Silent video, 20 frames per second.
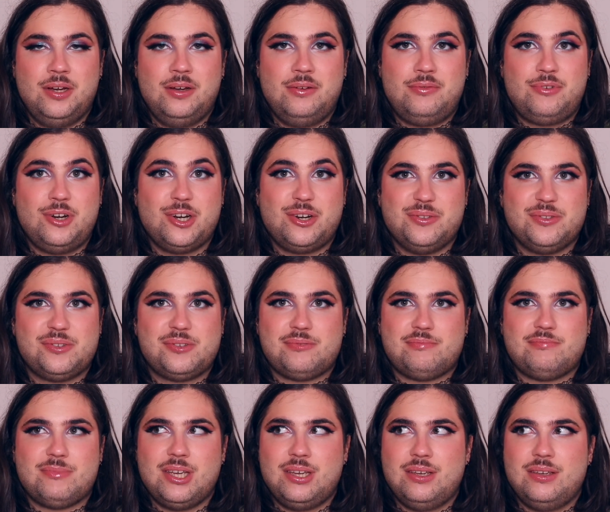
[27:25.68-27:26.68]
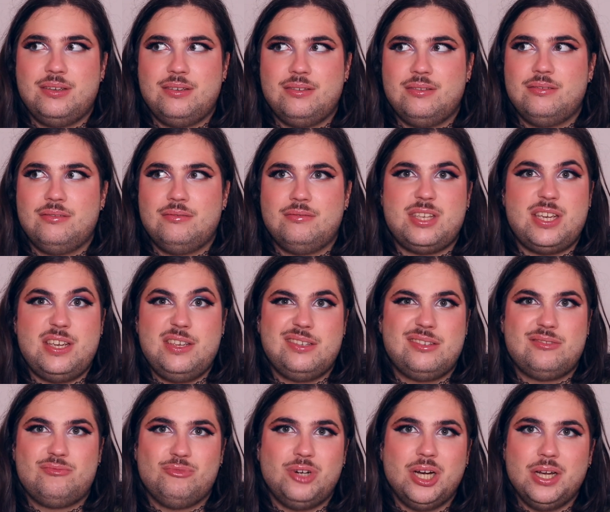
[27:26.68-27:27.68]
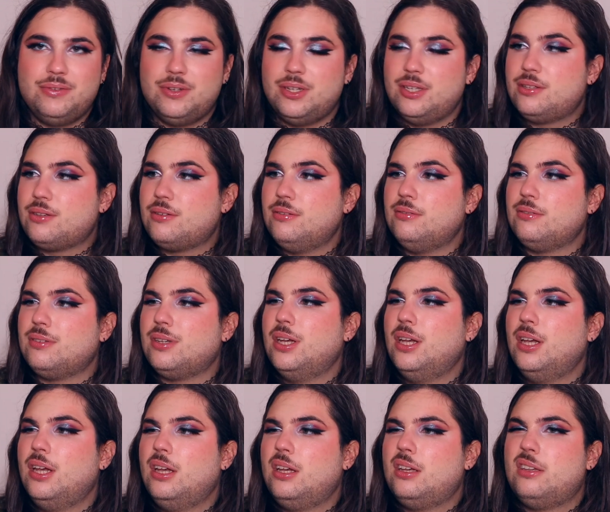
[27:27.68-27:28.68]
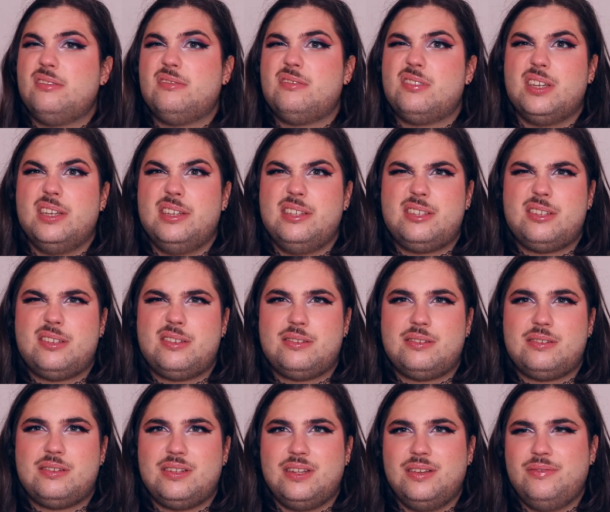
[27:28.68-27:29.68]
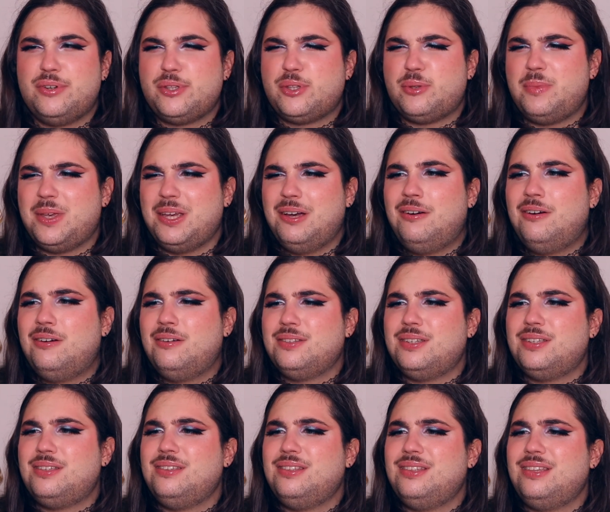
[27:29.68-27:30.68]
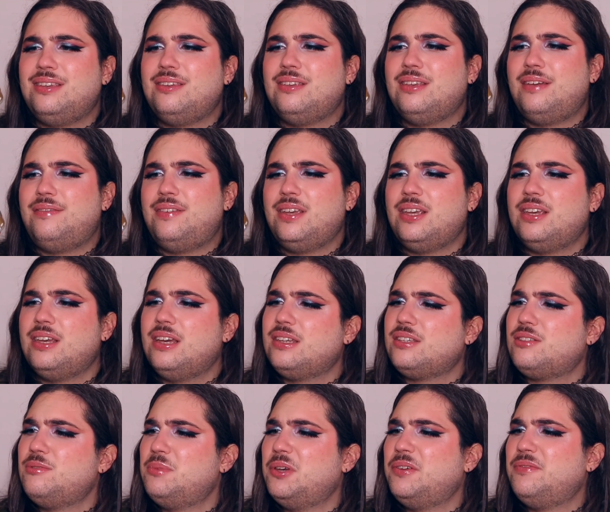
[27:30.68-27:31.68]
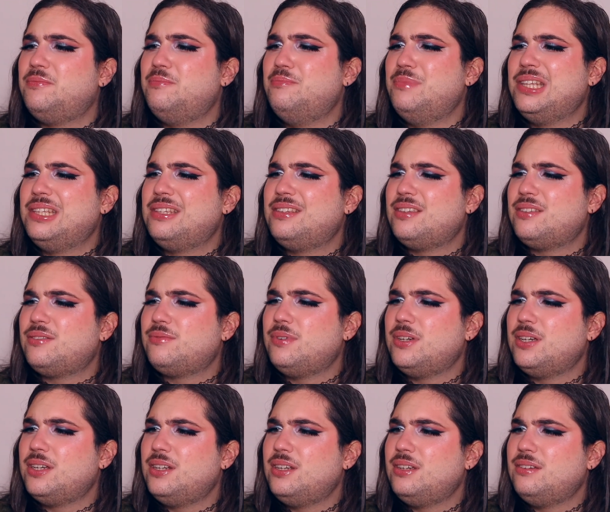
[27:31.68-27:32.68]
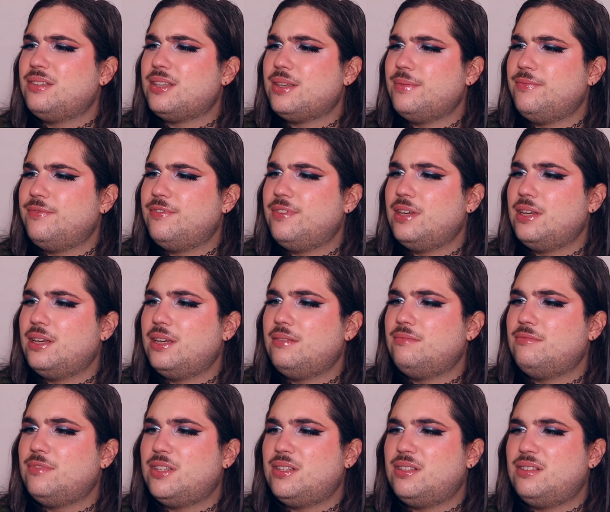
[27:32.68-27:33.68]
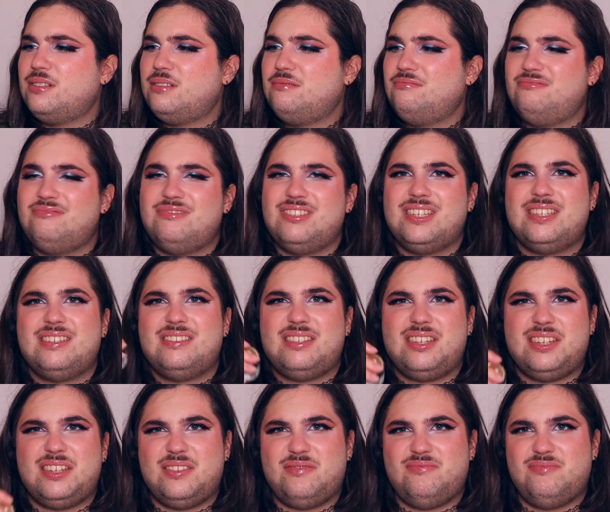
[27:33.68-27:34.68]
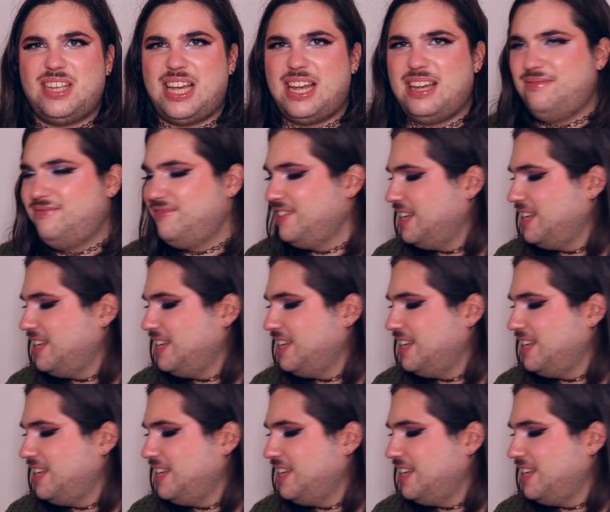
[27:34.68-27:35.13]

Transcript: fragrance, taste, whatever it's called. It was a bit odd. It didn't. I think it has a bit of mint as well in it or something, and it's just nah.